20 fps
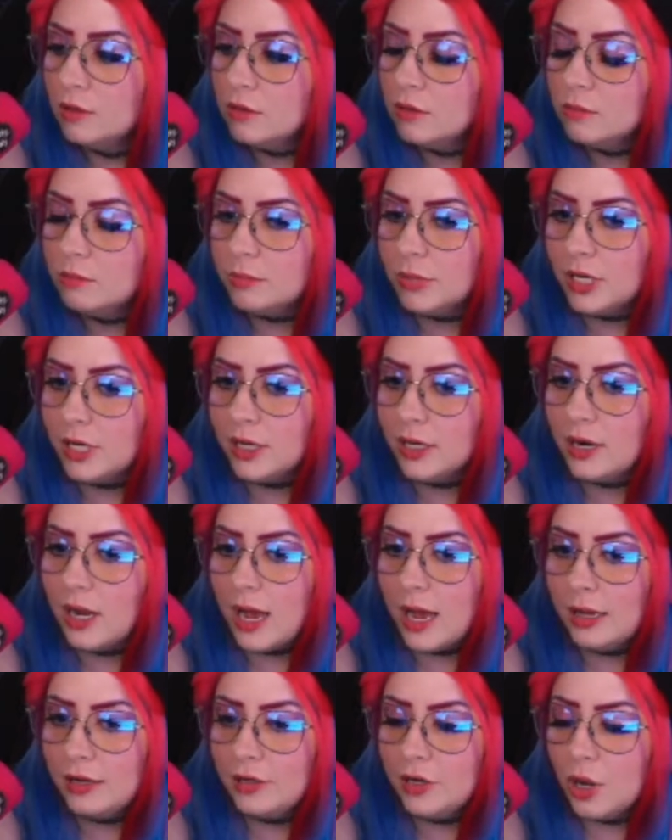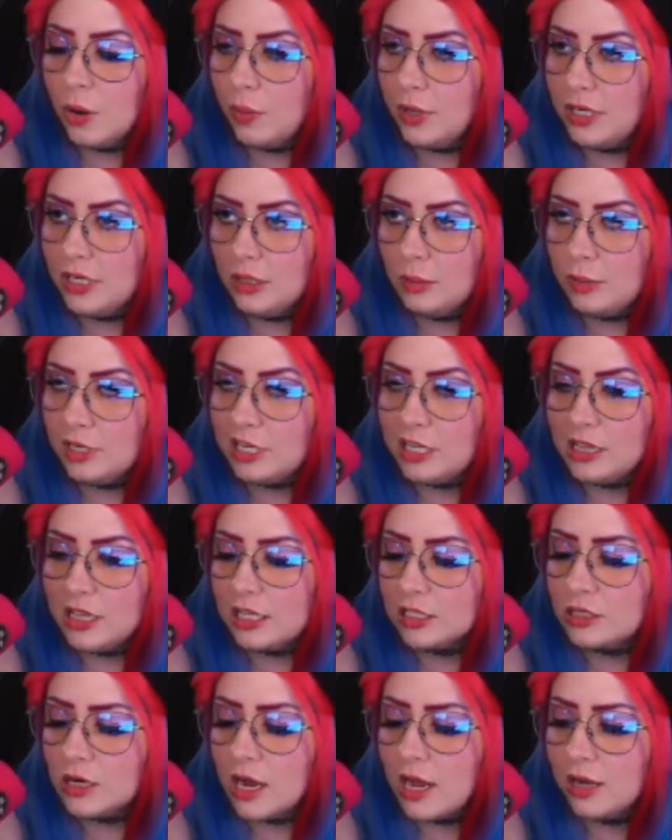But knowing DBD,
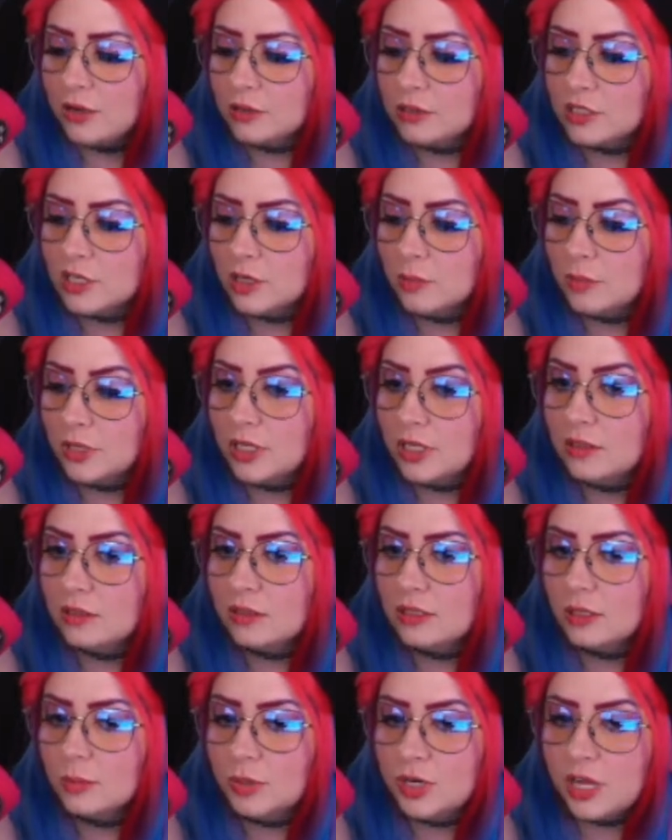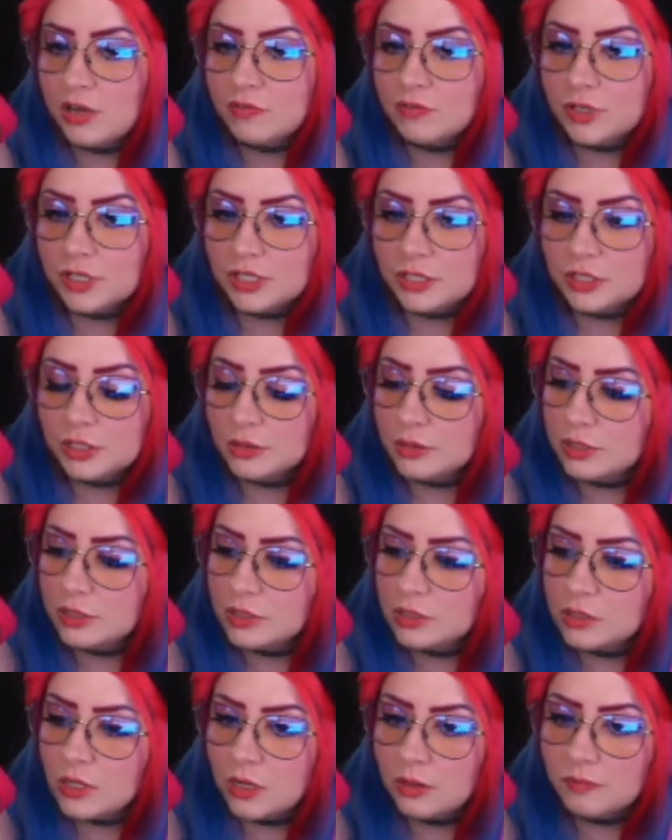that's not how it's going to be. They're going to put effort into it.
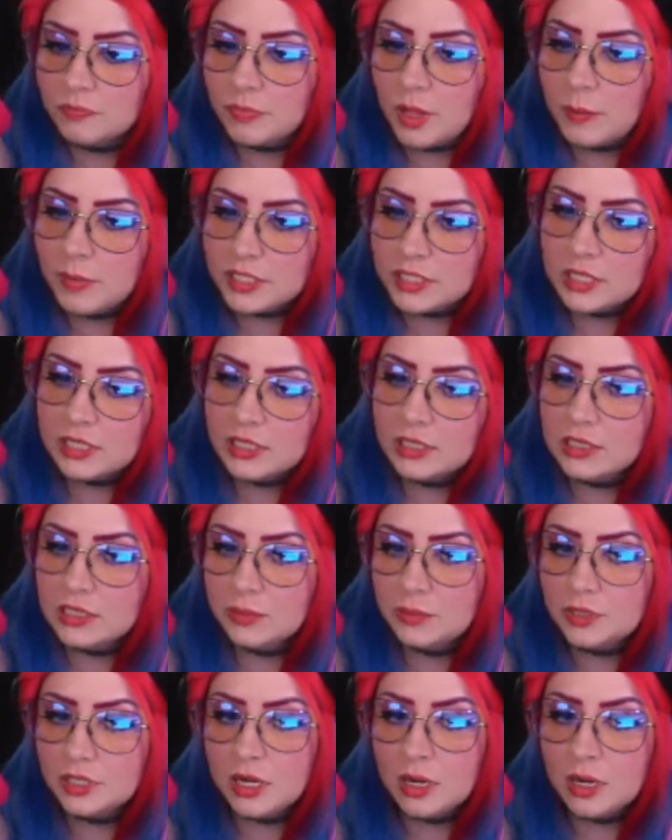So I'm excited to see what they come